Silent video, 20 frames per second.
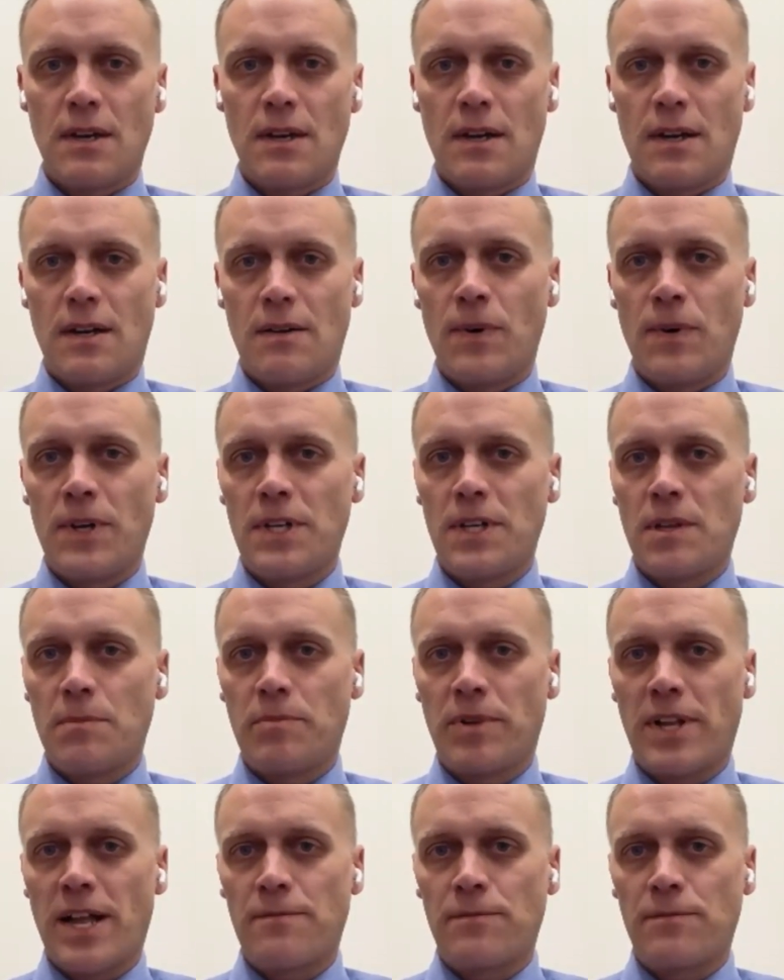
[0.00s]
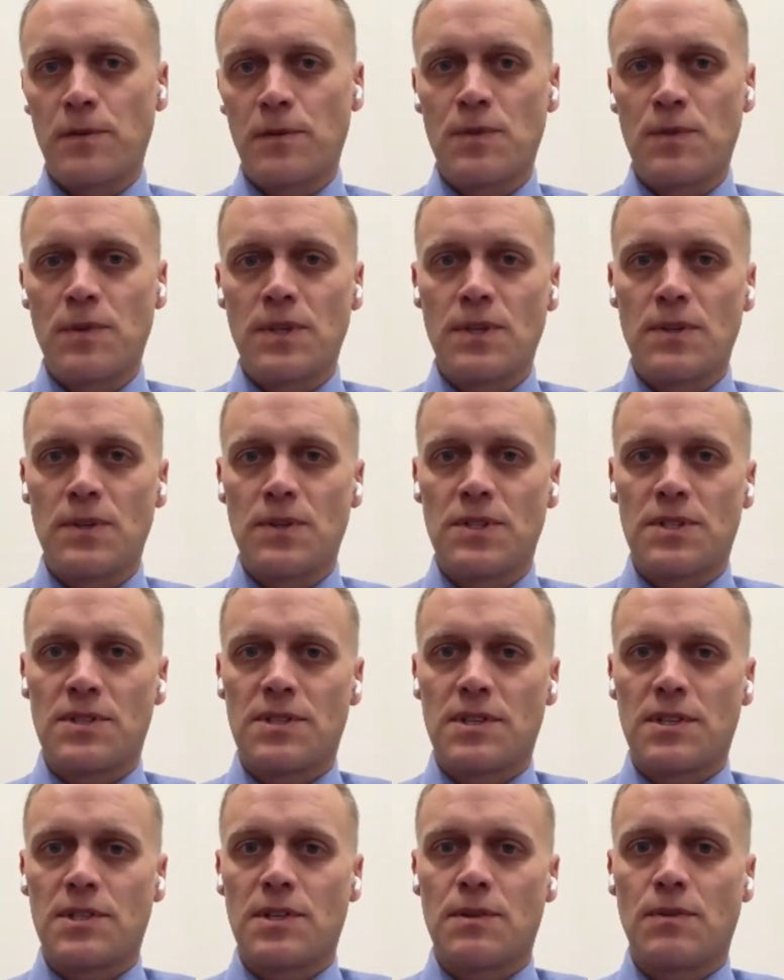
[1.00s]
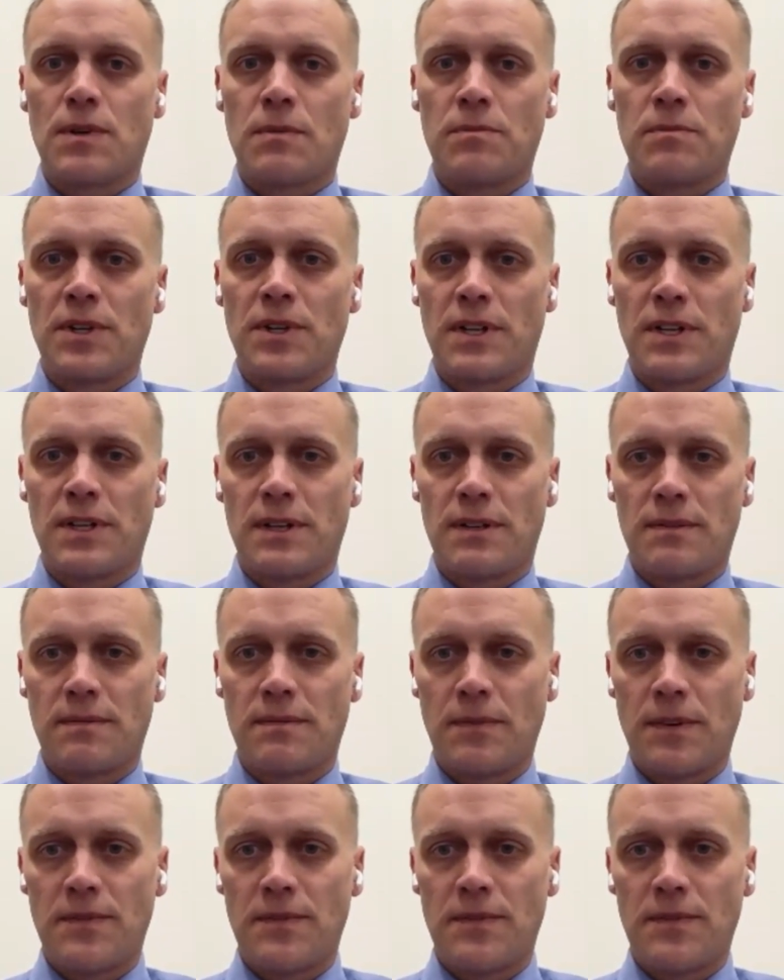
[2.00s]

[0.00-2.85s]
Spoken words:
One of the platforms we use is Cisco Umbrella.